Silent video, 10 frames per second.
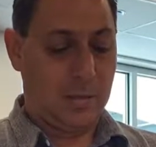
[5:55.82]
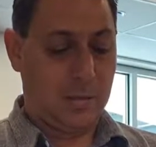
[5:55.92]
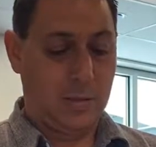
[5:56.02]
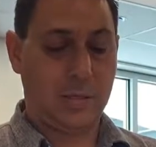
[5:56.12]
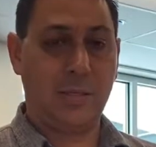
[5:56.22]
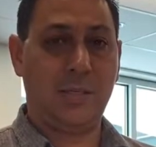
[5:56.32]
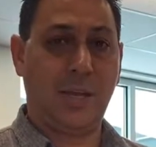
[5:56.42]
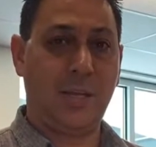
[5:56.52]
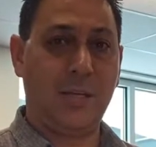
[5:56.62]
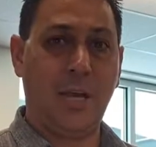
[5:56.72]
This is the
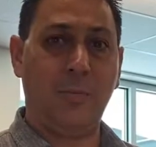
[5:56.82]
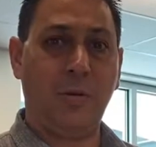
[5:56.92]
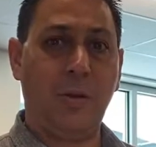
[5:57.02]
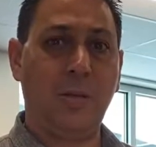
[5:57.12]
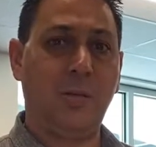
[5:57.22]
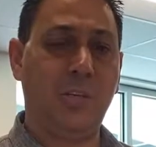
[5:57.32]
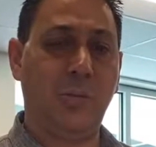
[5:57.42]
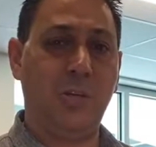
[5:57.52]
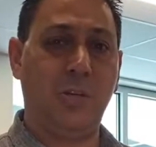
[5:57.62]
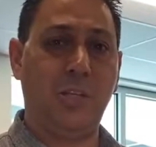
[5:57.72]
second time, all right? So just
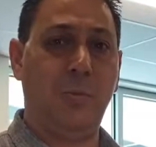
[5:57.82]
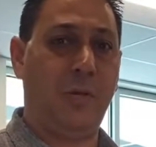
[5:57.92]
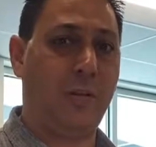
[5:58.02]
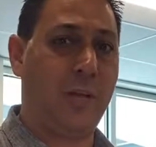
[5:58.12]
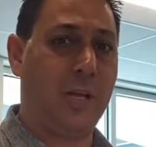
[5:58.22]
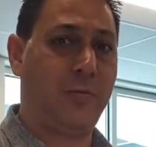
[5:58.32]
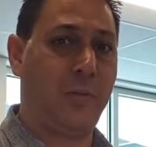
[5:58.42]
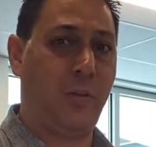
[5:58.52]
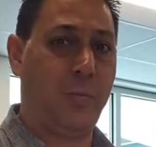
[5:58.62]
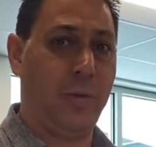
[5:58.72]
make sure you see me after class for a
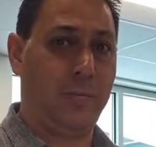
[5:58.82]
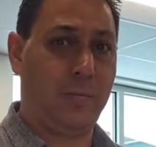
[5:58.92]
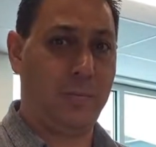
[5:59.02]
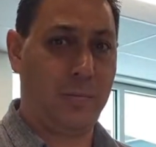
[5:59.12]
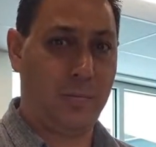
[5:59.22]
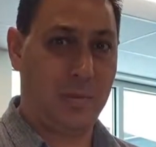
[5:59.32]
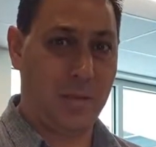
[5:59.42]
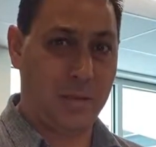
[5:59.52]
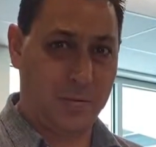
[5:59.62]
little bit. Thank you.